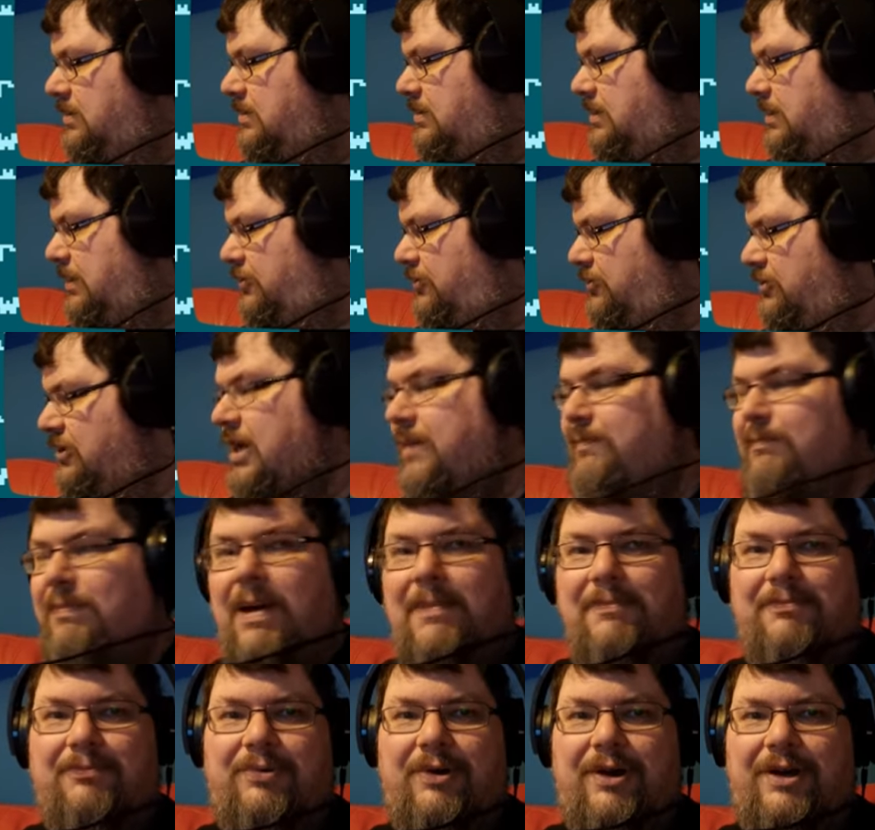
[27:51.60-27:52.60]
So there is a
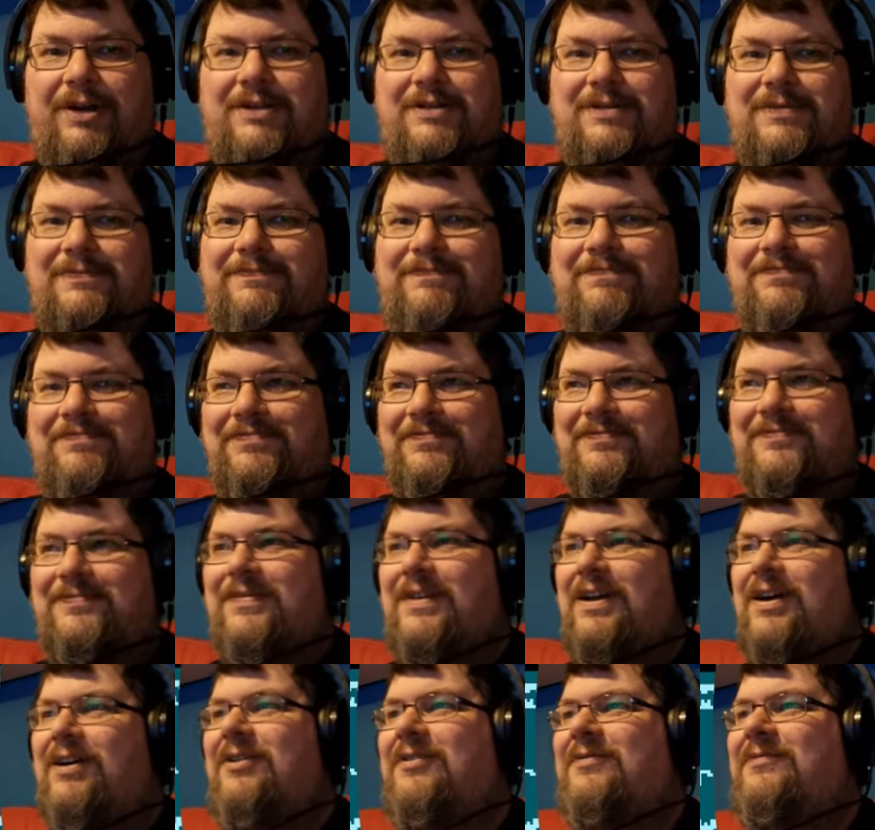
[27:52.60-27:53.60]
bum print
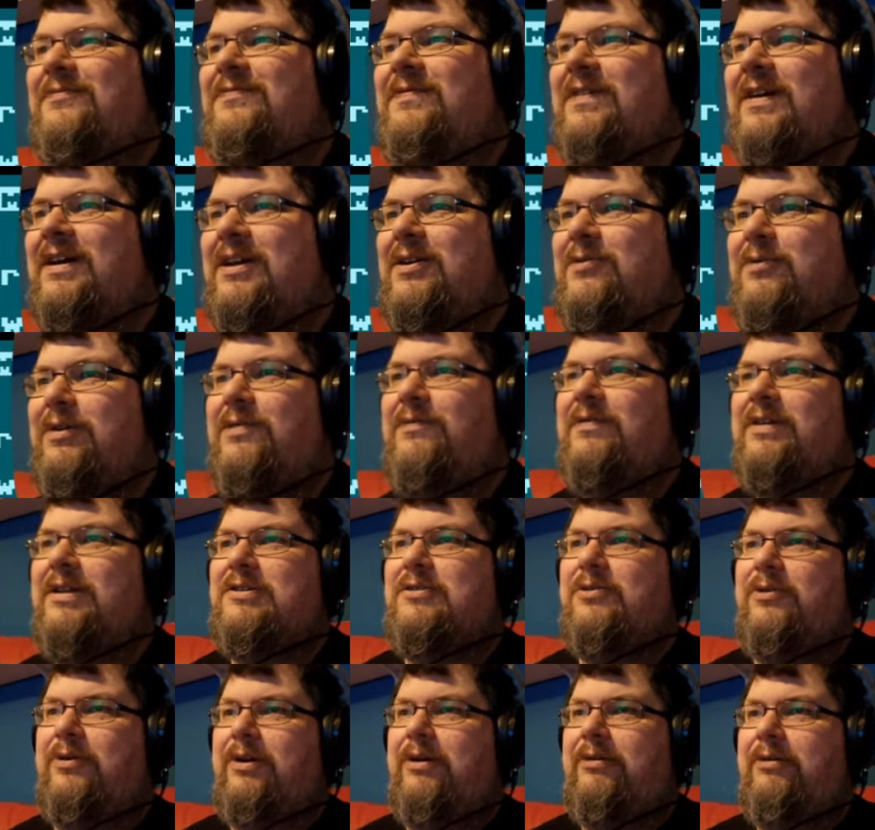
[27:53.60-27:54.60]
of uh, Queen
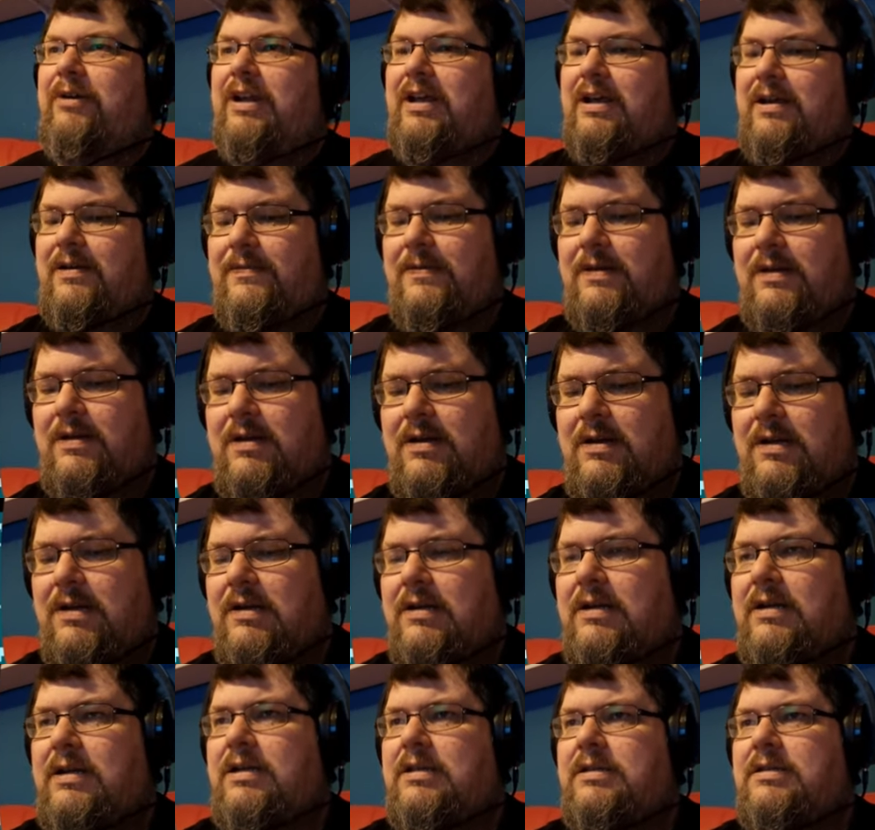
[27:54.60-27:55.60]
Victoria in here.
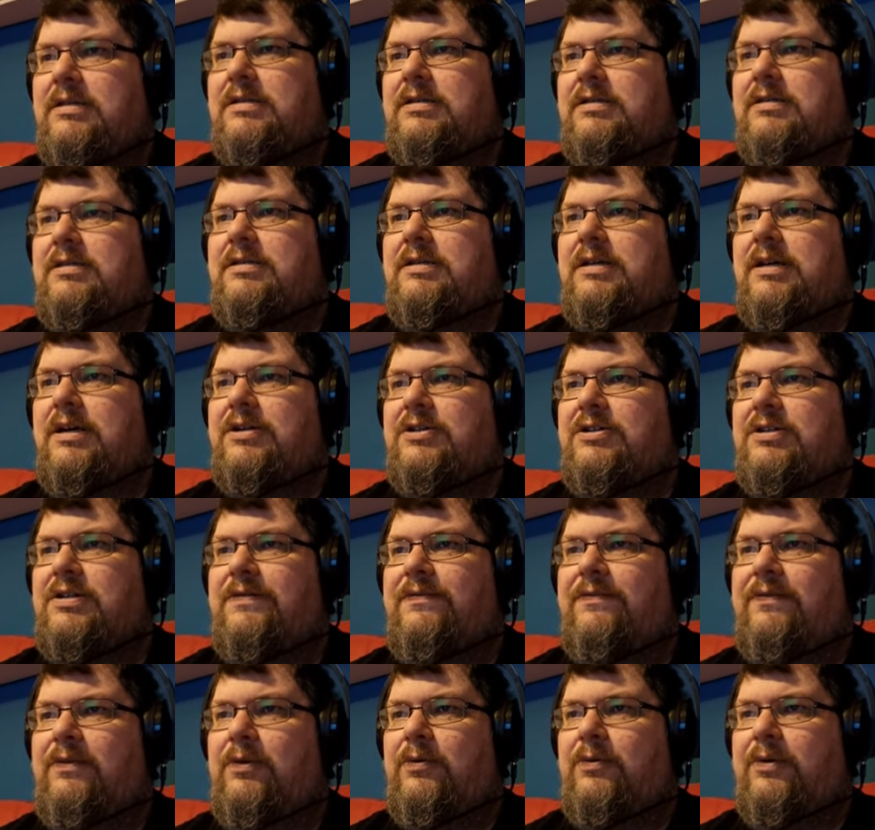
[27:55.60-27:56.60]
Let's search
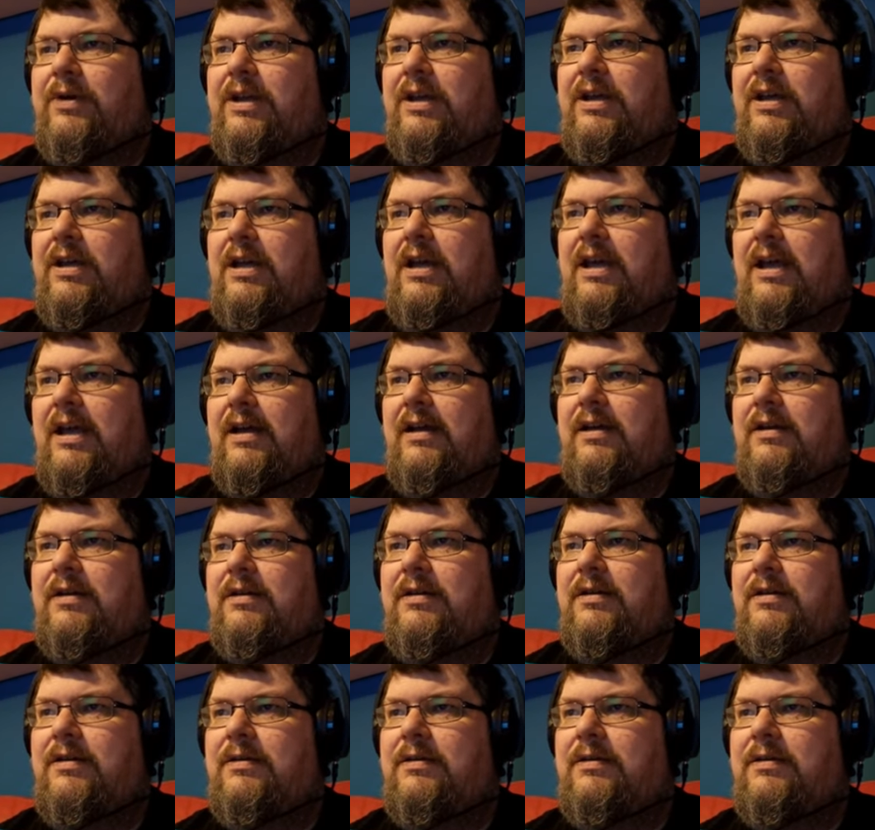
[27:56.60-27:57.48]
the floor in here.